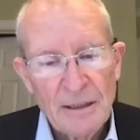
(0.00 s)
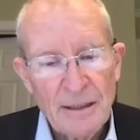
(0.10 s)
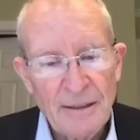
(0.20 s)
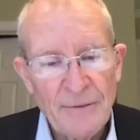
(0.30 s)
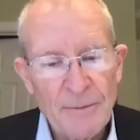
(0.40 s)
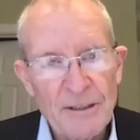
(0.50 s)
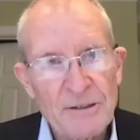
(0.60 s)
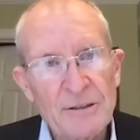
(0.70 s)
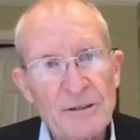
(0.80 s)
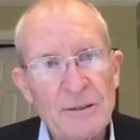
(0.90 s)
of the
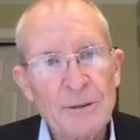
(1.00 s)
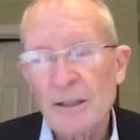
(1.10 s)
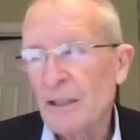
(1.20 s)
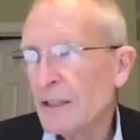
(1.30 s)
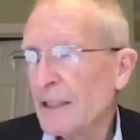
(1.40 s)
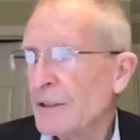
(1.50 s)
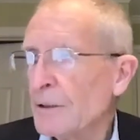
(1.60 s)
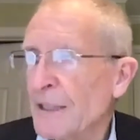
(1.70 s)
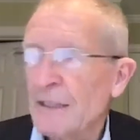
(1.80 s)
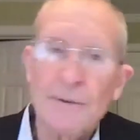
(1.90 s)
business community. I know
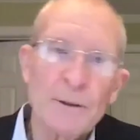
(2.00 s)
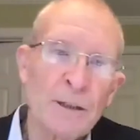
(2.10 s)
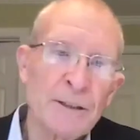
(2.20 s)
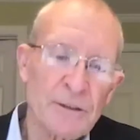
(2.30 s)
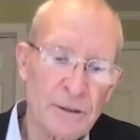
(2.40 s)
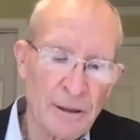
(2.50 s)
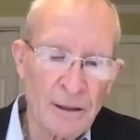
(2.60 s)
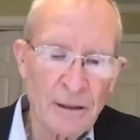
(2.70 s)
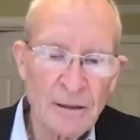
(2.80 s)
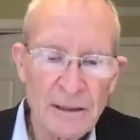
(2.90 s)
many of you on this
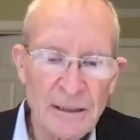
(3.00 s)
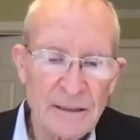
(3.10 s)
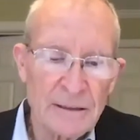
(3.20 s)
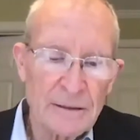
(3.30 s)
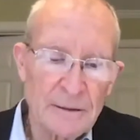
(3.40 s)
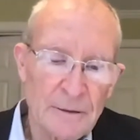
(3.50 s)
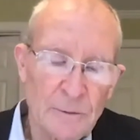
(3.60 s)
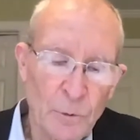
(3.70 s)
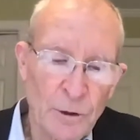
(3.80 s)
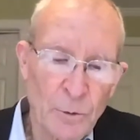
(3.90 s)
call uh,
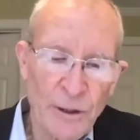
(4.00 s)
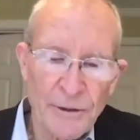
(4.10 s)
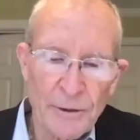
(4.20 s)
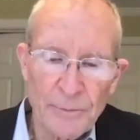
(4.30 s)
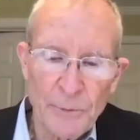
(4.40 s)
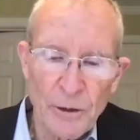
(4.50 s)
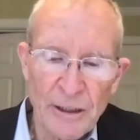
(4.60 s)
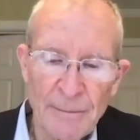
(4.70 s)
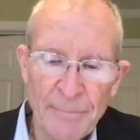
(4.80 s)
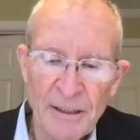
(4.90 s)
work with or for
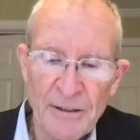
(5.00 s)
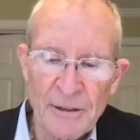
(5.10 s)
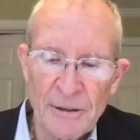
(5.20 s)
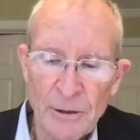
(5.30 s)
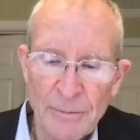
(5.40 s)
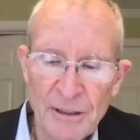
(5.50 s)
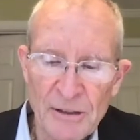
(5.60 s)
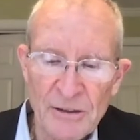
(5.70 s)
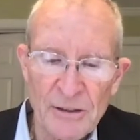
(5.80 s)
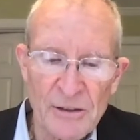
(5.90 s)
companies that are doing
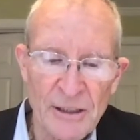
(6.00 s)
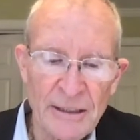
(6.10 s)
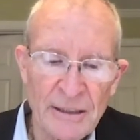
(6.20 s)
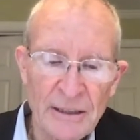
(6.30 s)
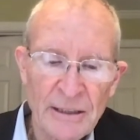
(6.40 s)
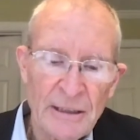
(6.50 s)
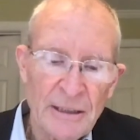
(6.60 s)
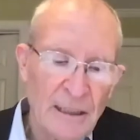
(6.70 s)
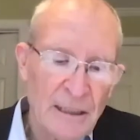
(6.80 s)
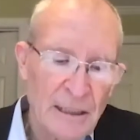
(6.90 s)
business in China.
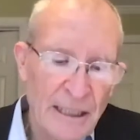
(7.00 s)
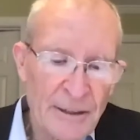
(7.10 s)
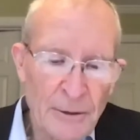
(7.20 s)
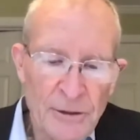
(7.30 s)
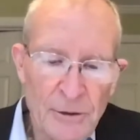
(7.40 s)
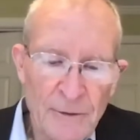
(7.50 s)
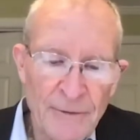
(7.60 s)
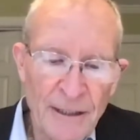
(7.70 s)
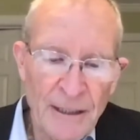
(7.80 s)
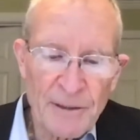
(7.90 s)
I know that you
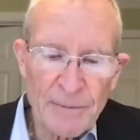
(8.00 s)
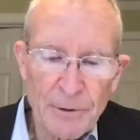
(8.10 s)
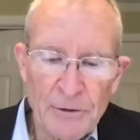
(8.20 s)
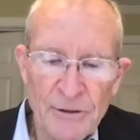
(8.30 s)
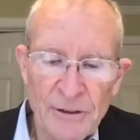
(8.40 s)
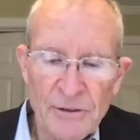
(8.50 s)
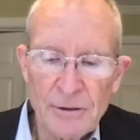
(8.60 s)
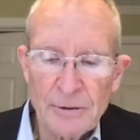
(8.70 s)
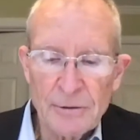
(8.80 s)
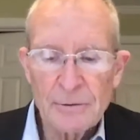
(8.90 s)
developed approaches
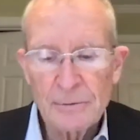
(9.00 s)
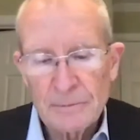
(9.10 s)
to